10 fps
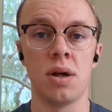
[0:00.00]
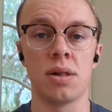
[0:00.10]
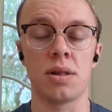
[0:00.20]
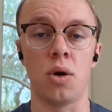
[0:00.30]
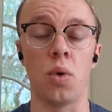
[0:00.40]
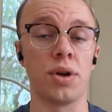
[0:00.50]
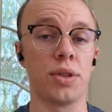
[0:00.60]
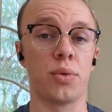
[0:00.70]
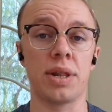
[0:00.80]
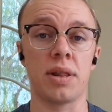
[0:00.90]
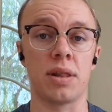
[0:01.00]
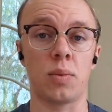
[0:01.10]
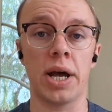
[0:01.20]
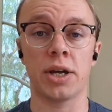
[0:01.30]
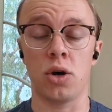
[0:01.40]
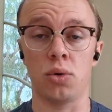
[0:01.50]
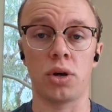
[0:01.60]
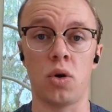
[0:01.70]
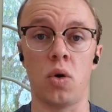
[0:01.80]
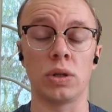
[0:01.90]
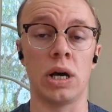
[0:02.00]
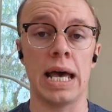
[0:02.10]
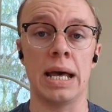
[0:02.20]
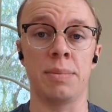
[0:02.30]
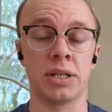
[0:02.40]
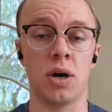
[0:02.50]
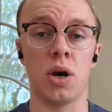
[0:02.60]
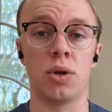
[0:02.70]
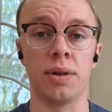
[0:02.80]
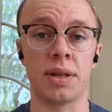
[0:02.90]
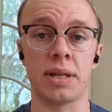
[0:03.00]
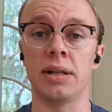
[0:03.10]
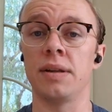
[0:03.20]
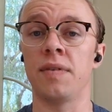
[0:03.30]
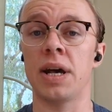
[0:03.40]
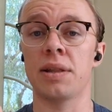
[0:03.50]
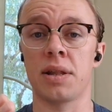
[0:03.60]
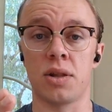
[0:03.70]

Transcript: So, one of the reasons why Coca Cola and McDonald's still invest